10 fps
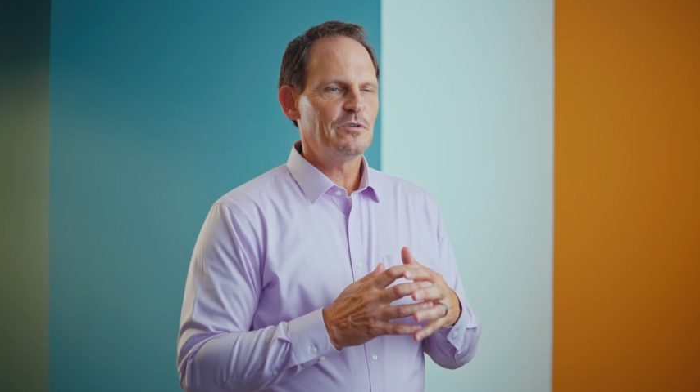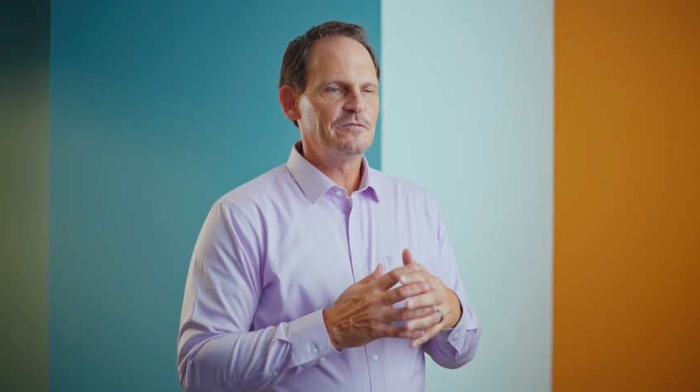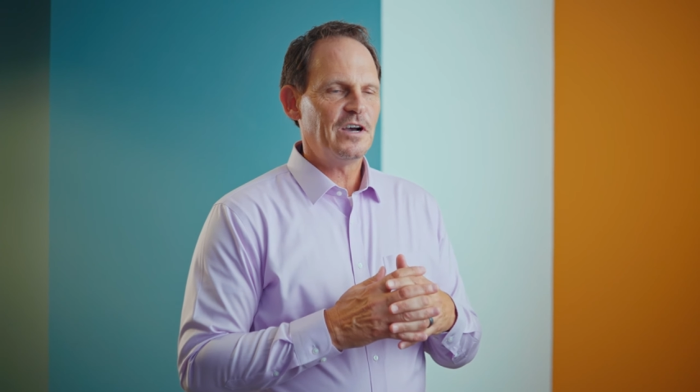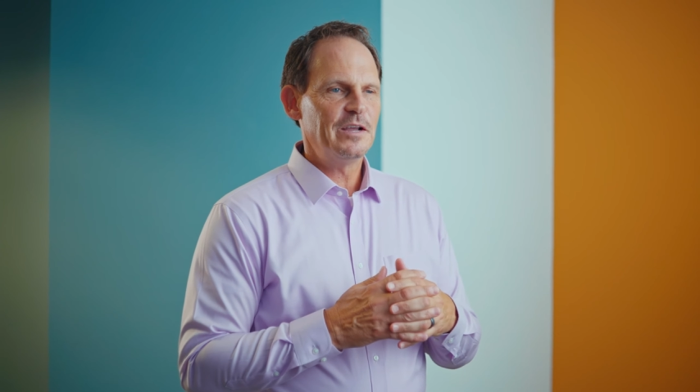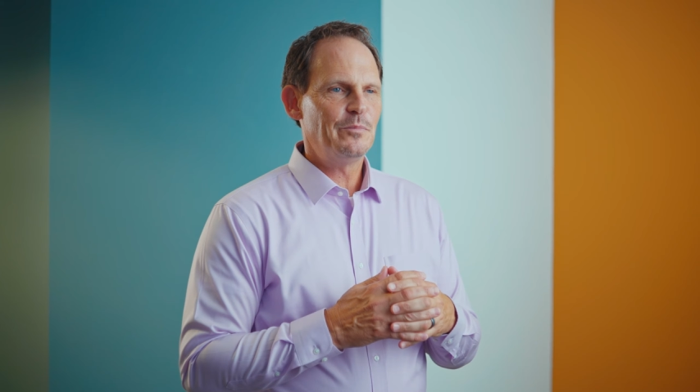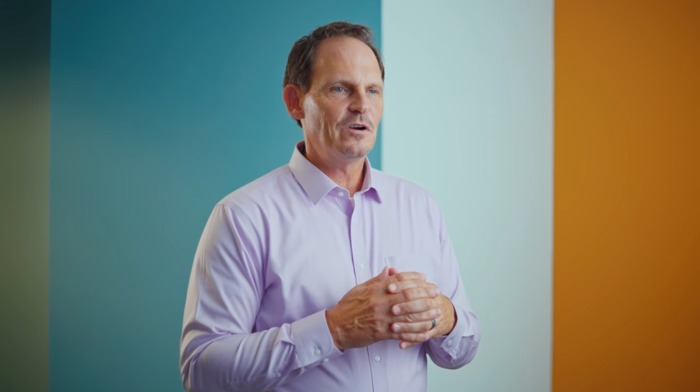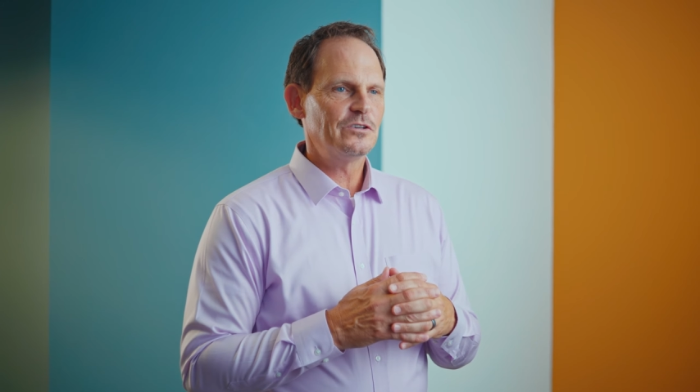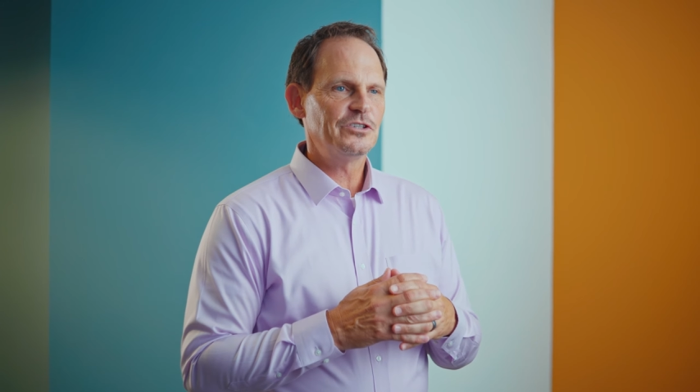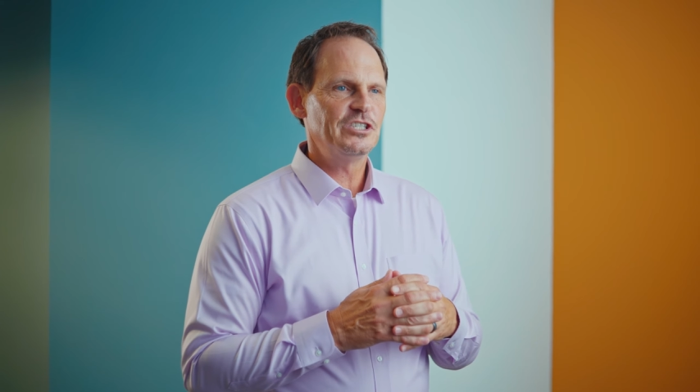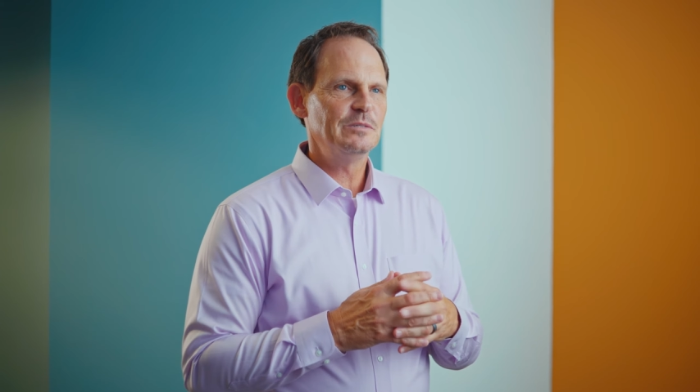provide
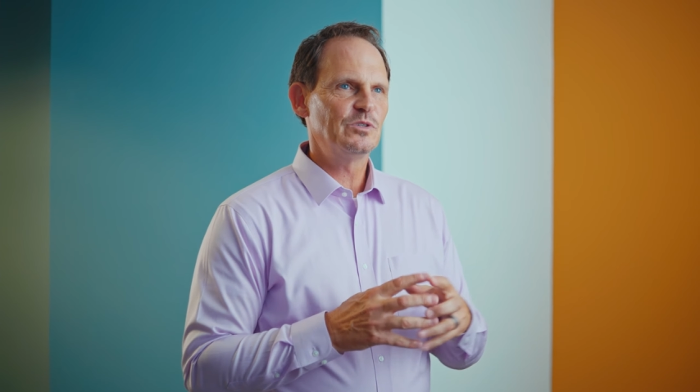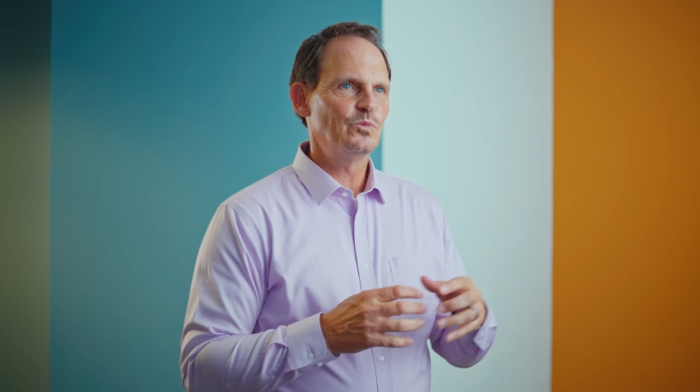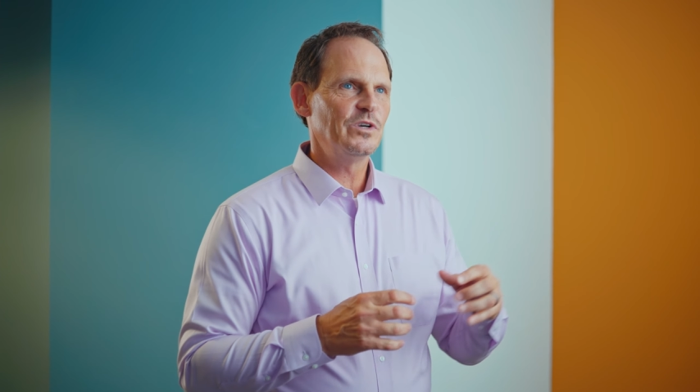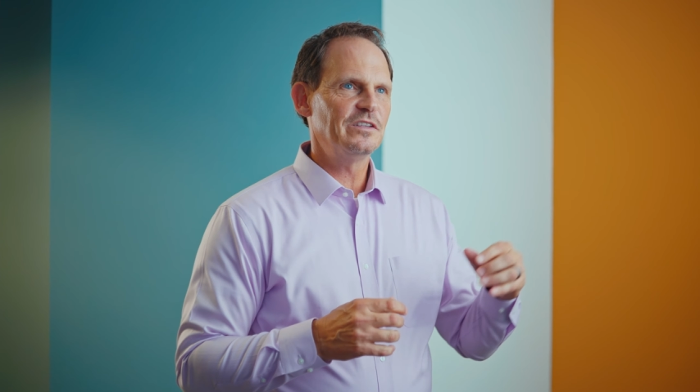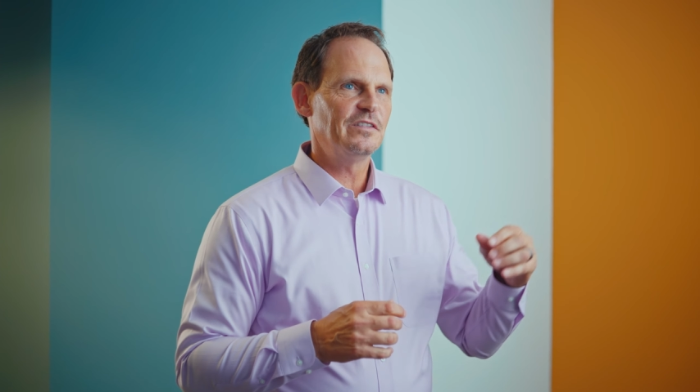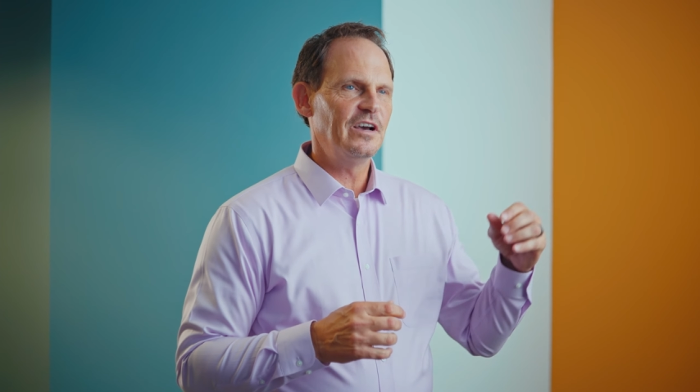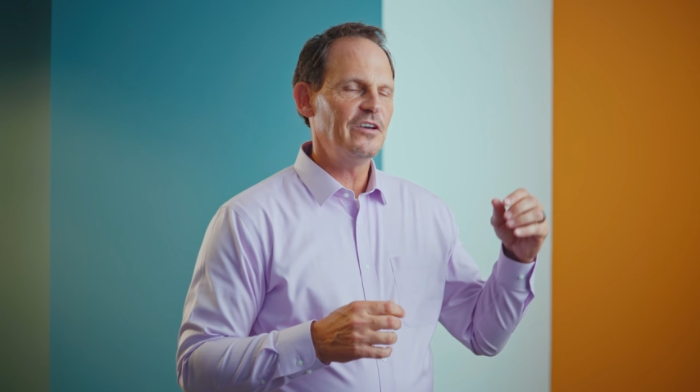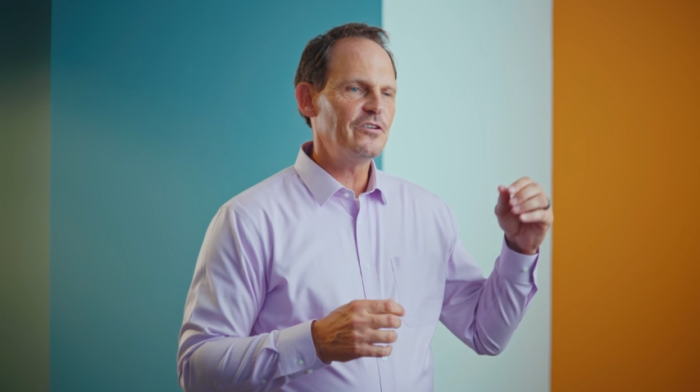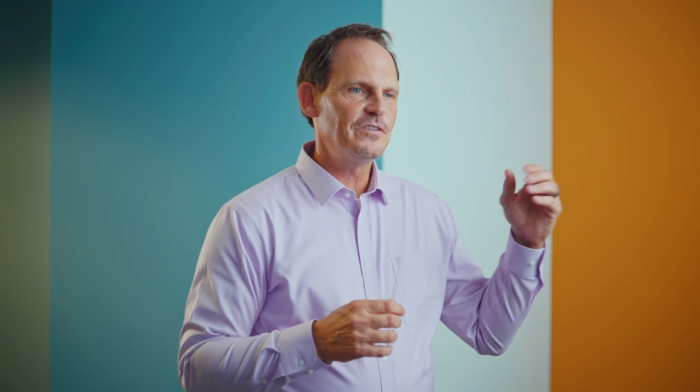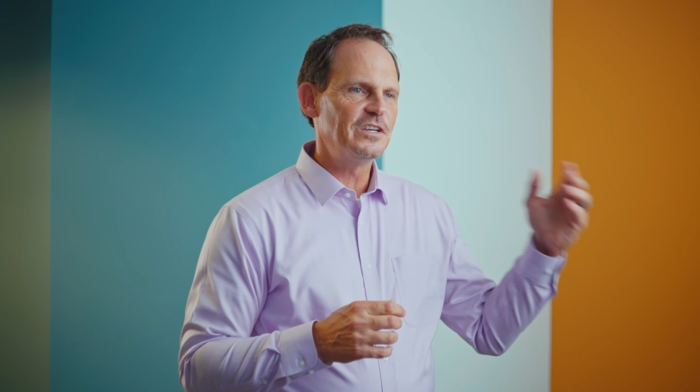partnerships with
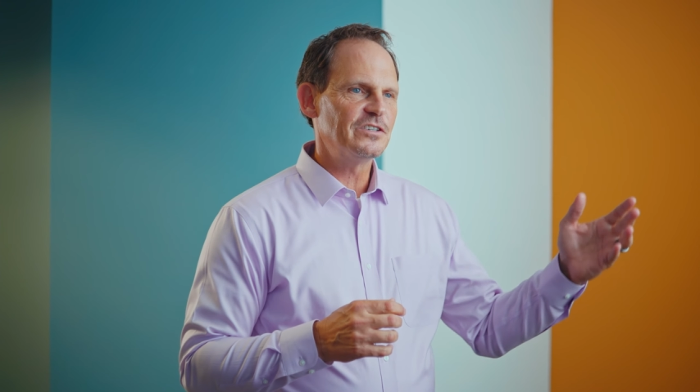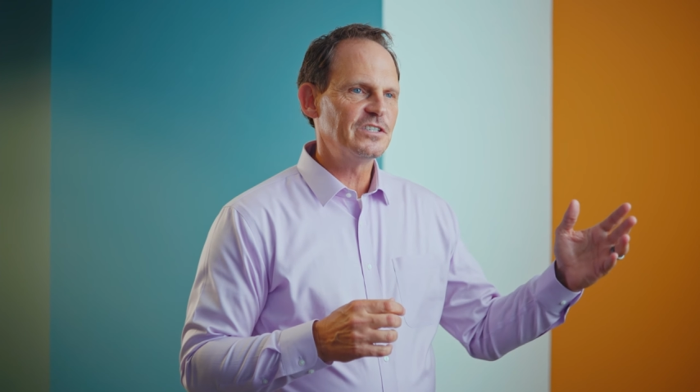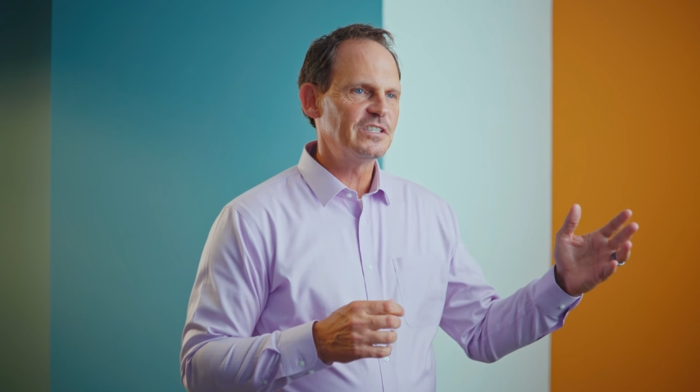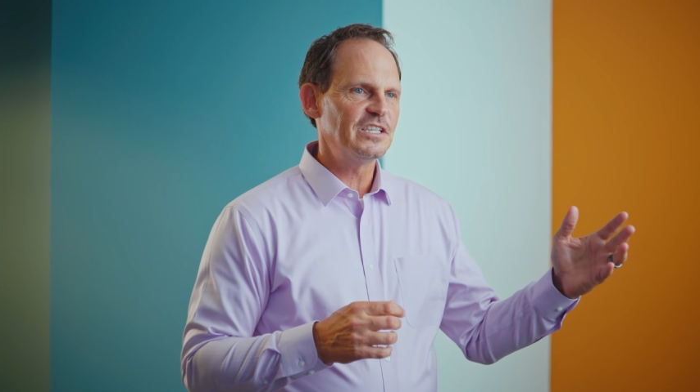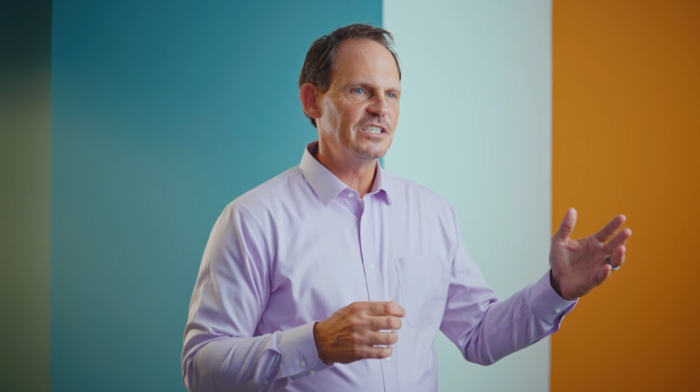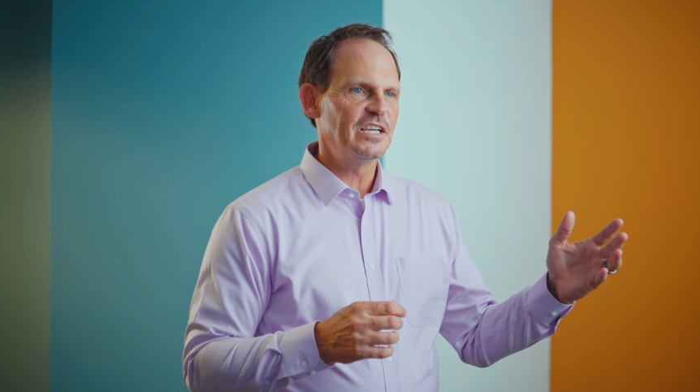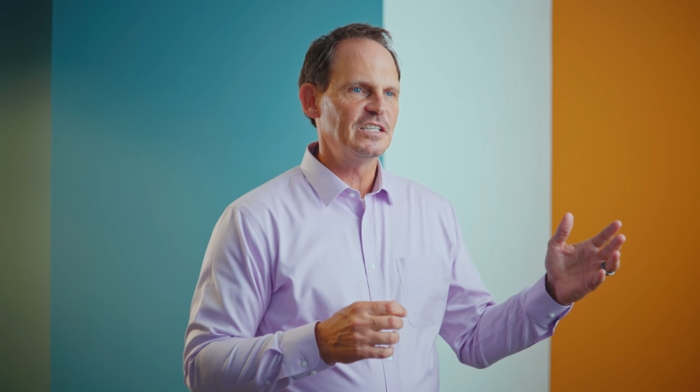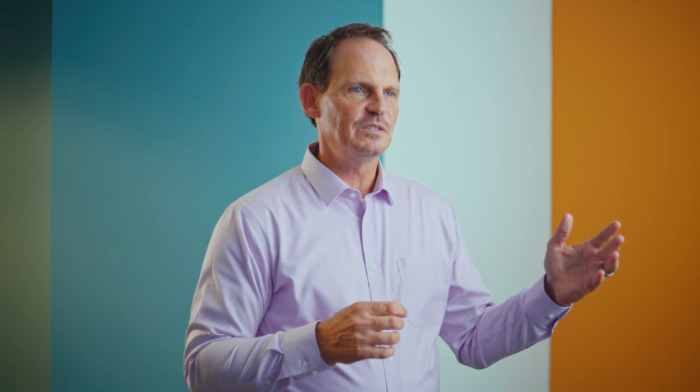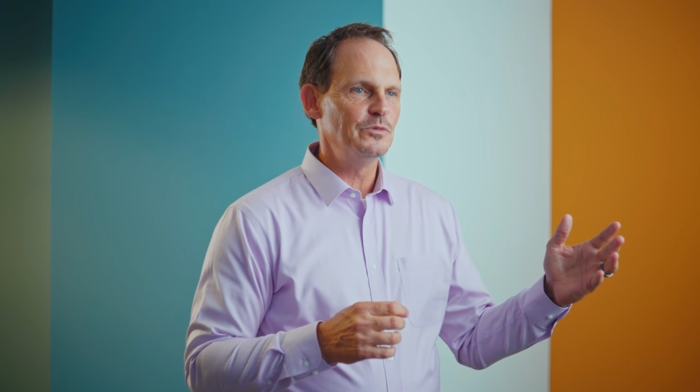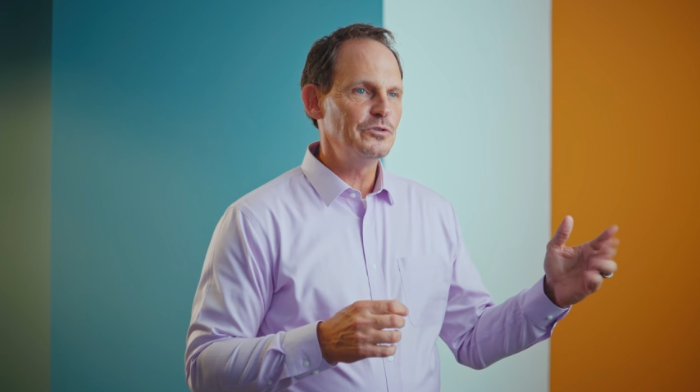other vendors such
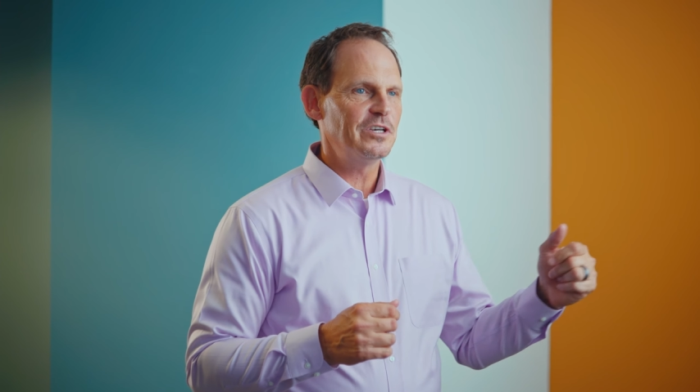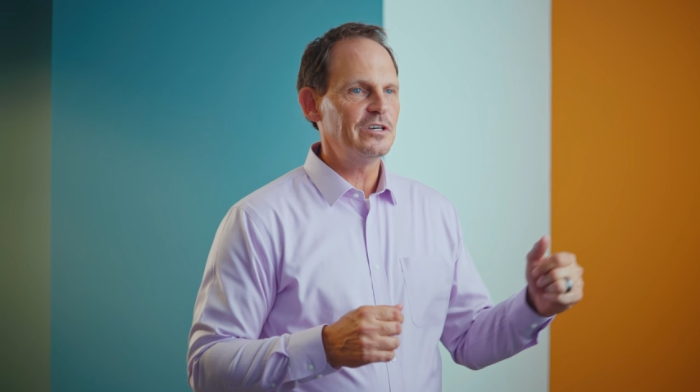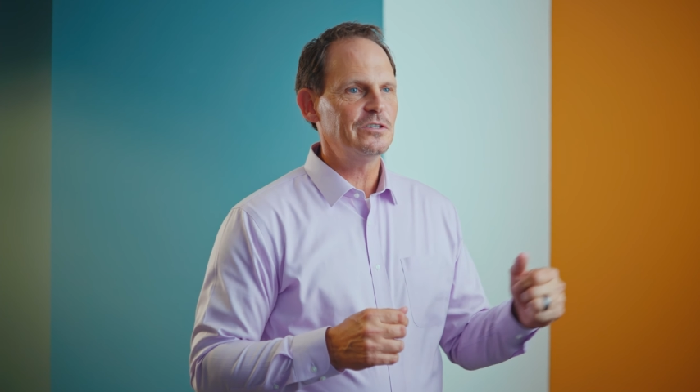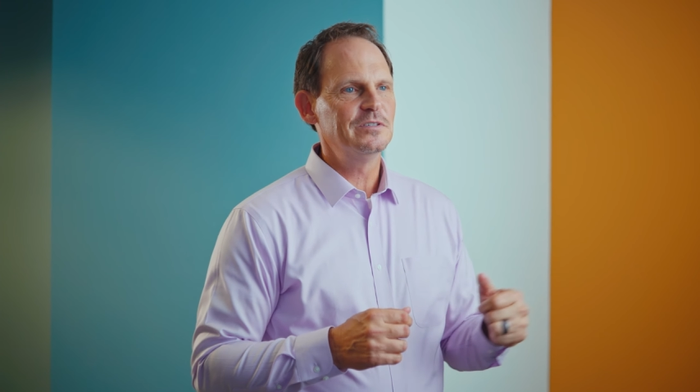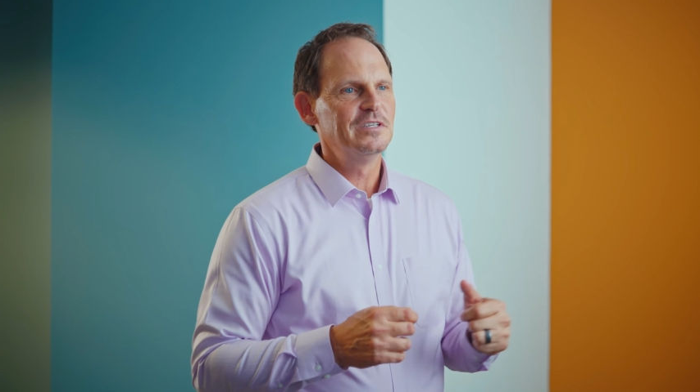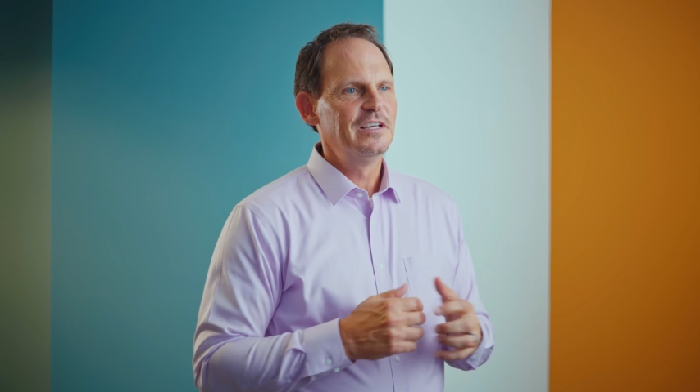as Muto